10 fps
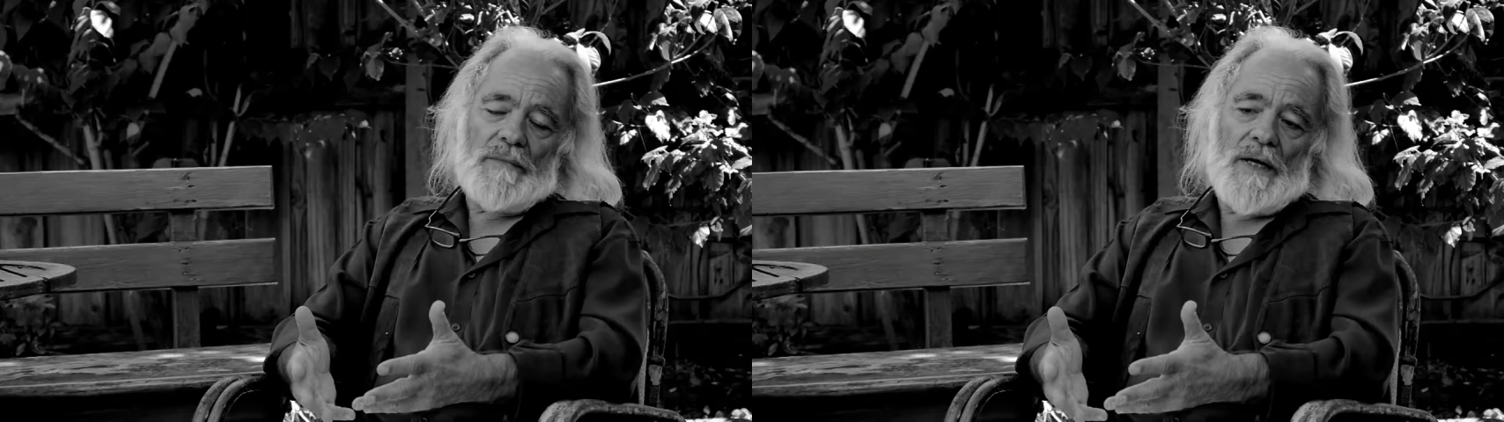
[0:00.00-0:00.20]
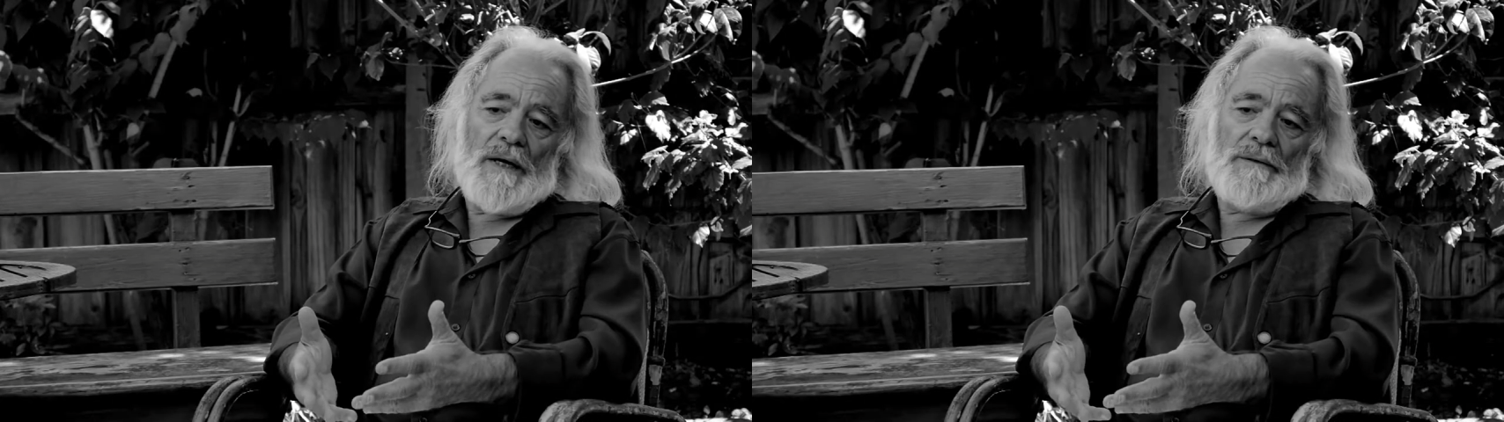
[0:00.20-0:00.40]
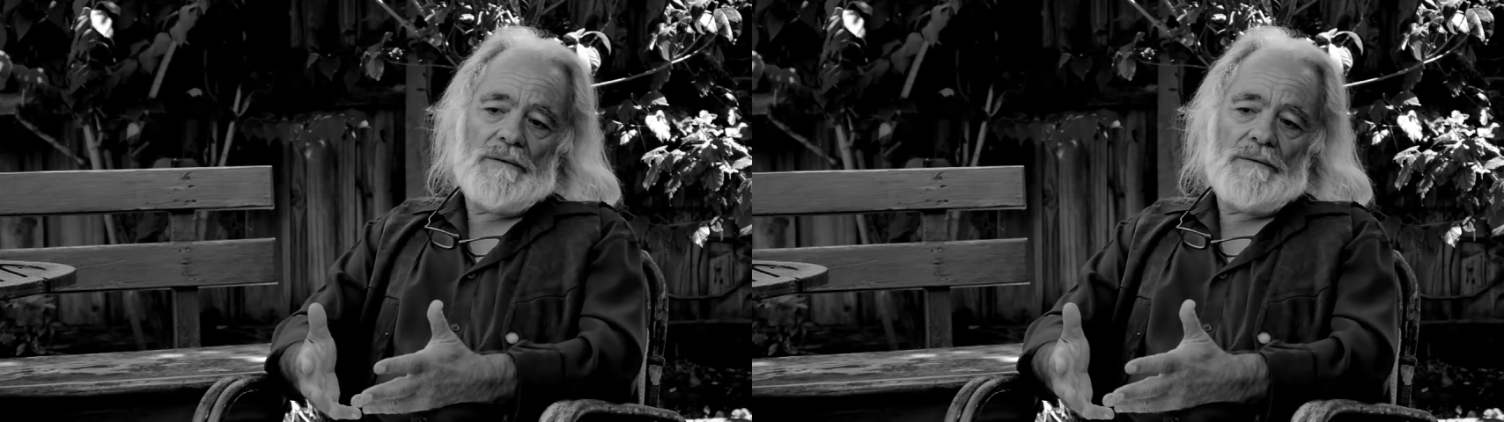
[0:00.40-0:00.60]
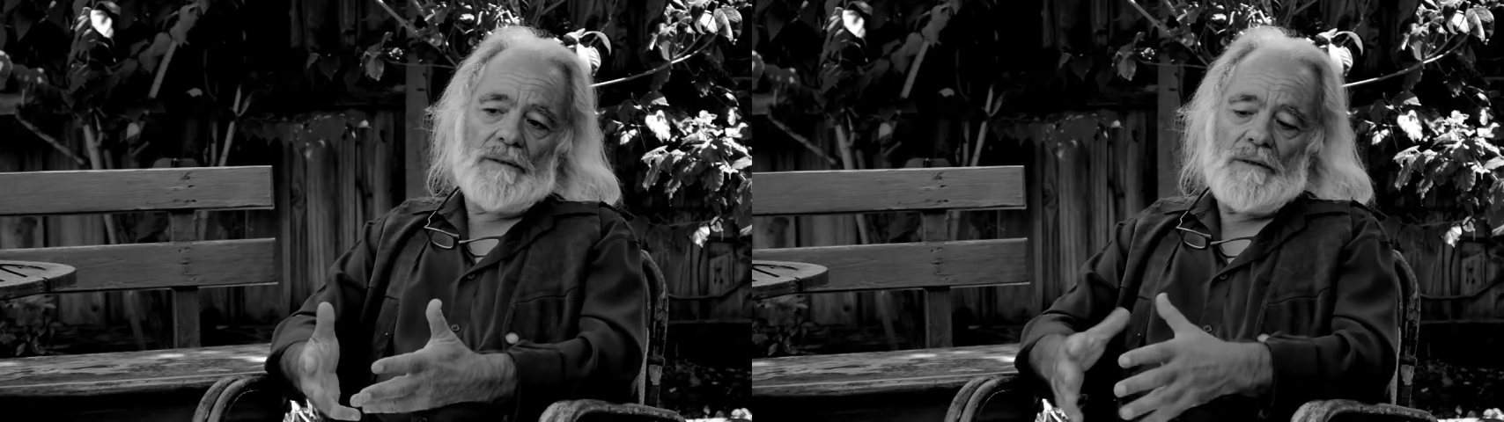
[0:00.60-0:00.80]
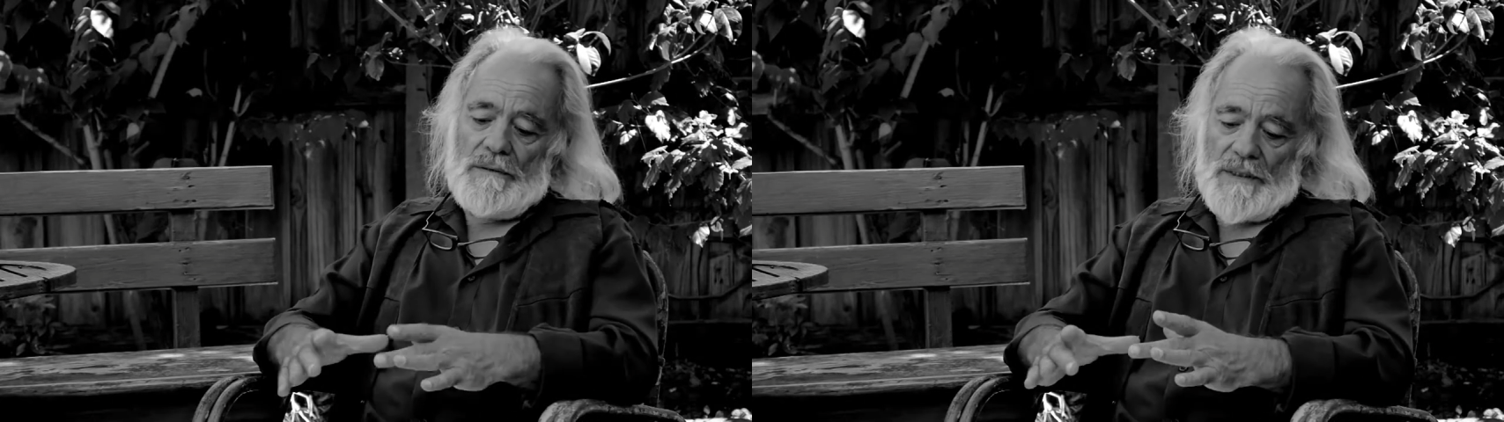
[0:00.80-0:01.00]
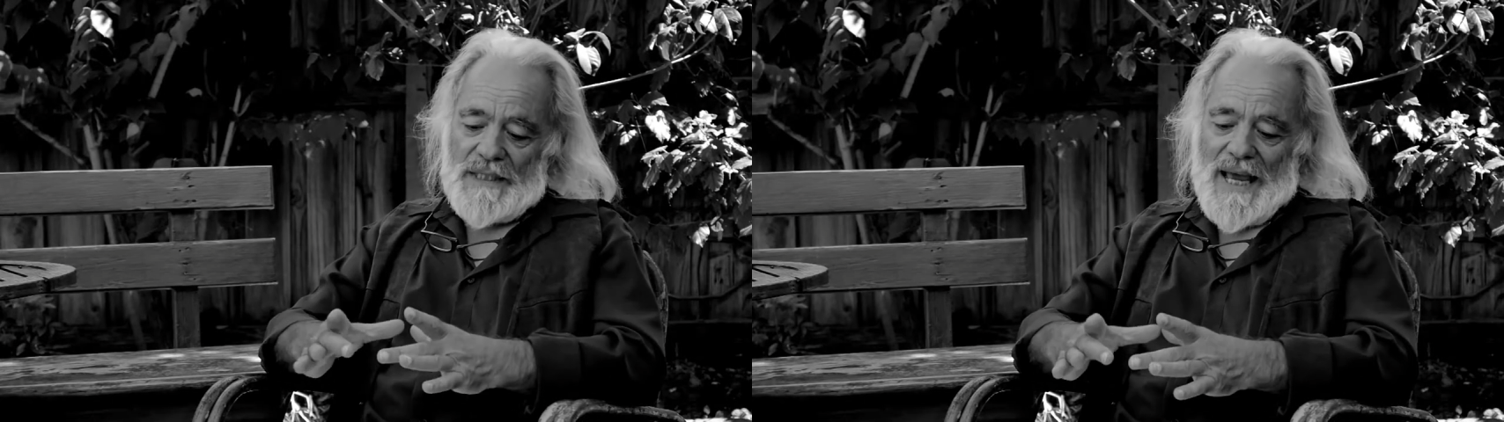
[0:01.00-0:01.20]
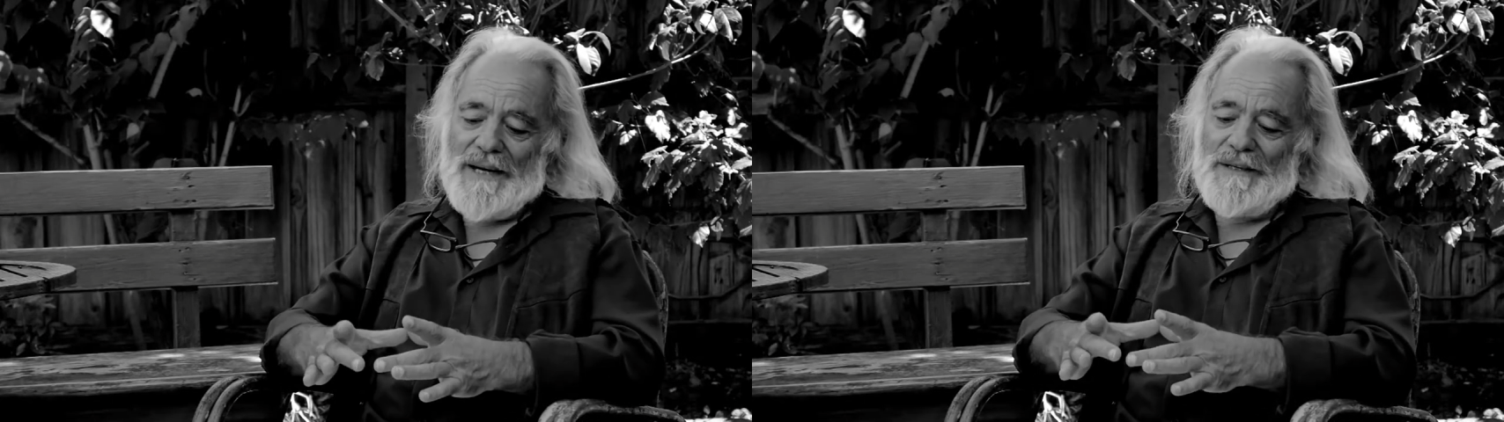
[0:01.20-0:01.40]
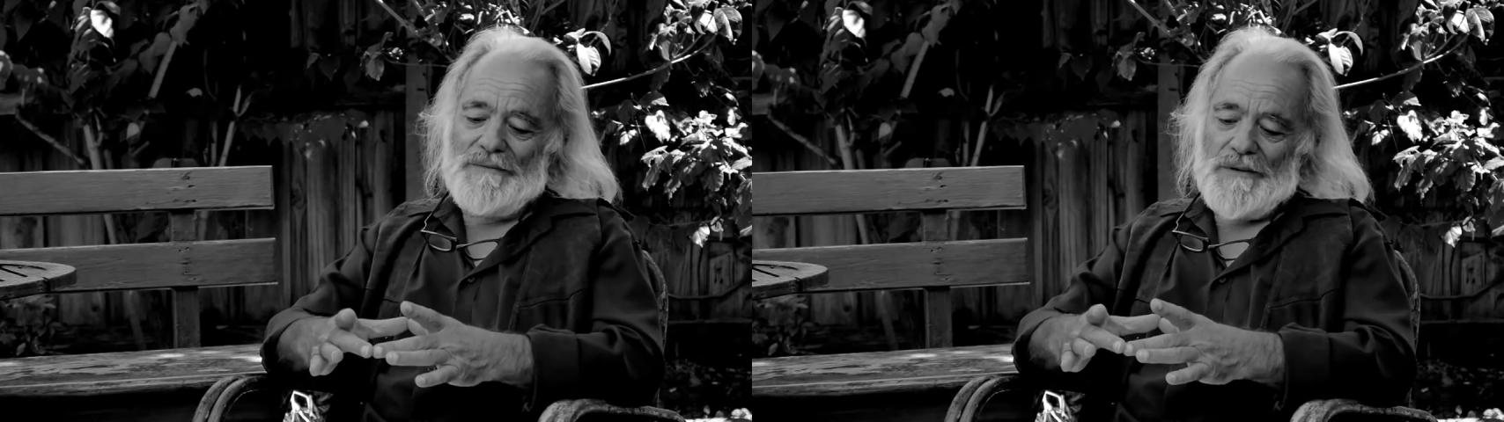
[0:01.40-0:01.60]
And the, the
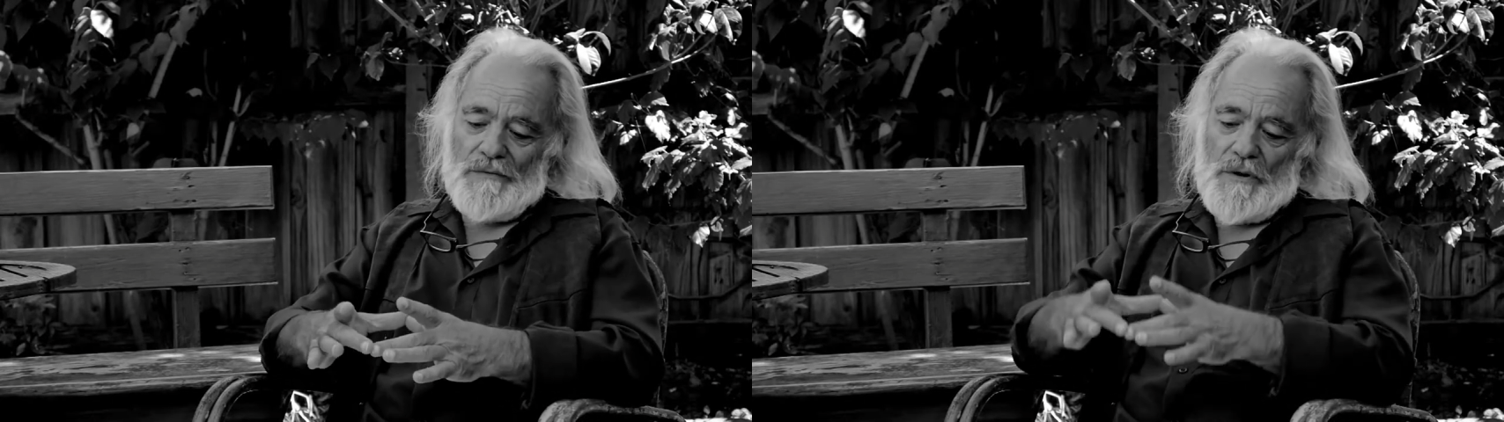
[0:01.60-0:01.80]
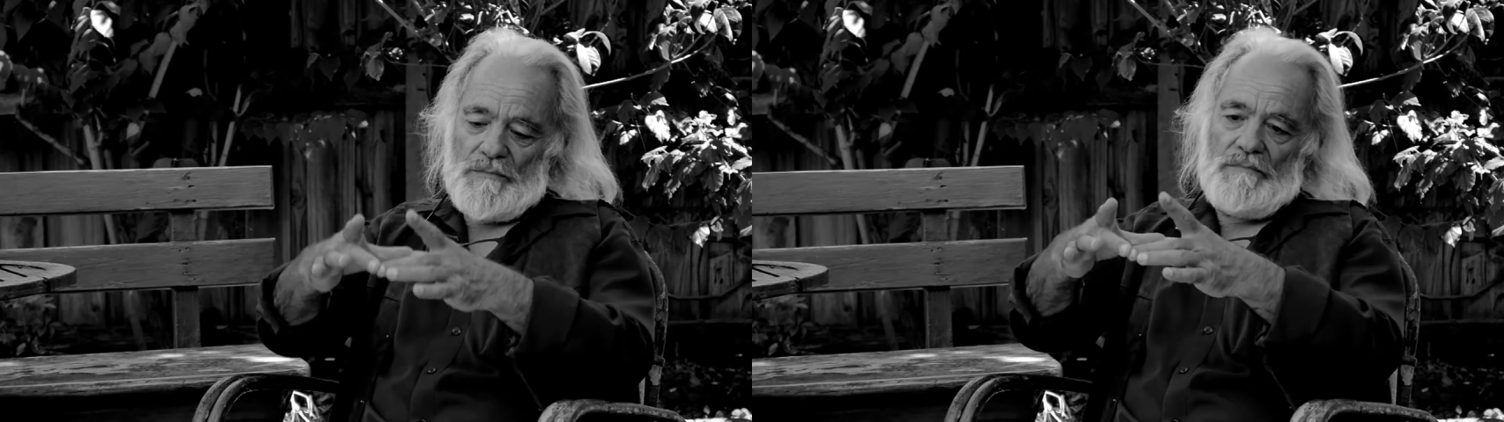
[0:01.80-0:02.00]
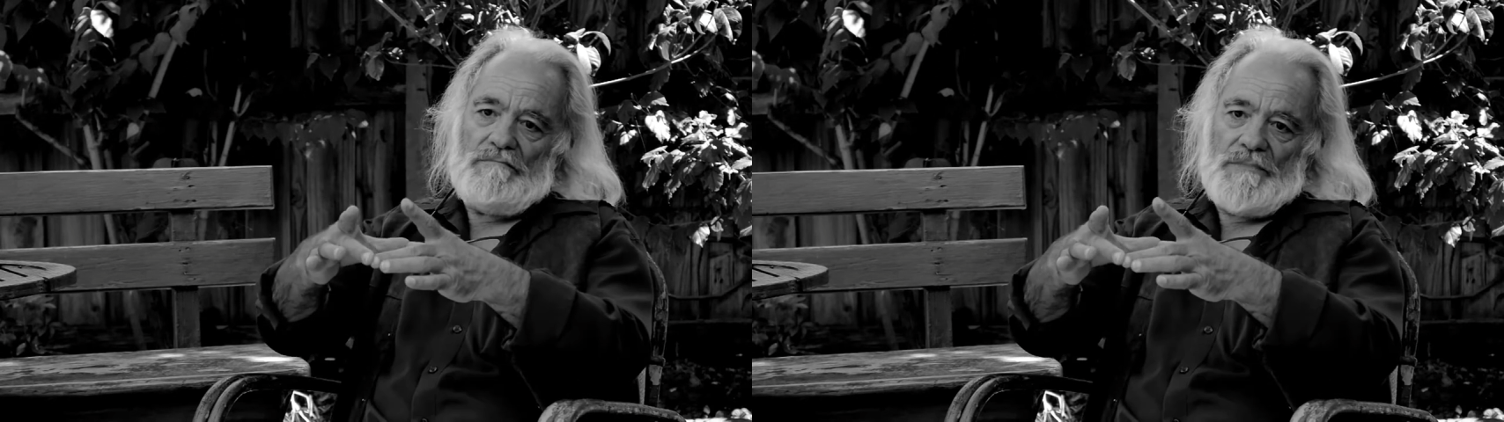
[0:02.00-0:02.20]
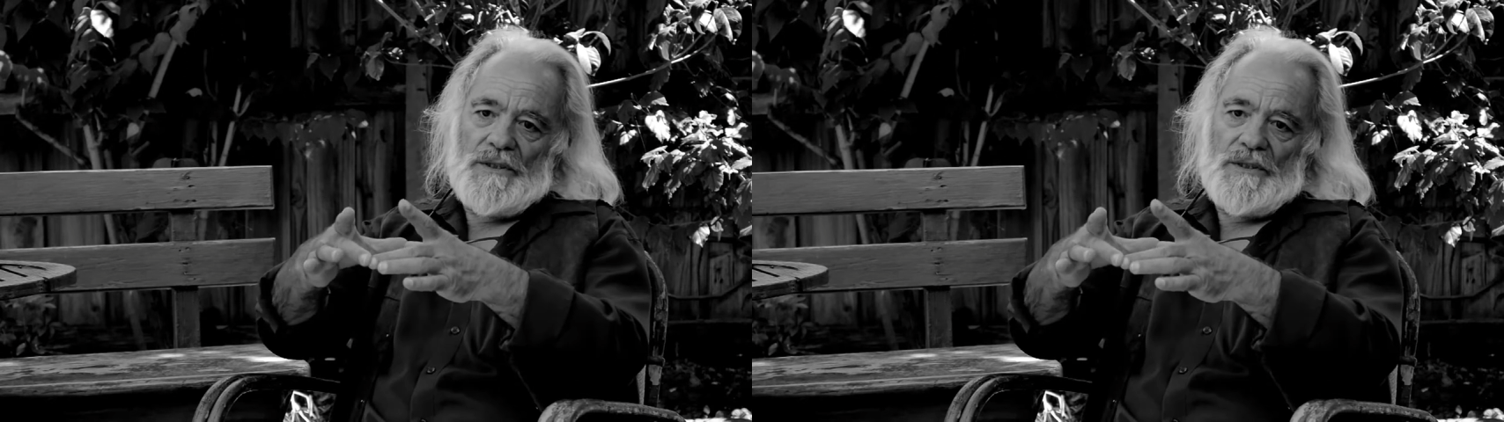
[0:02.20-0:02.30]
standard of the group you know,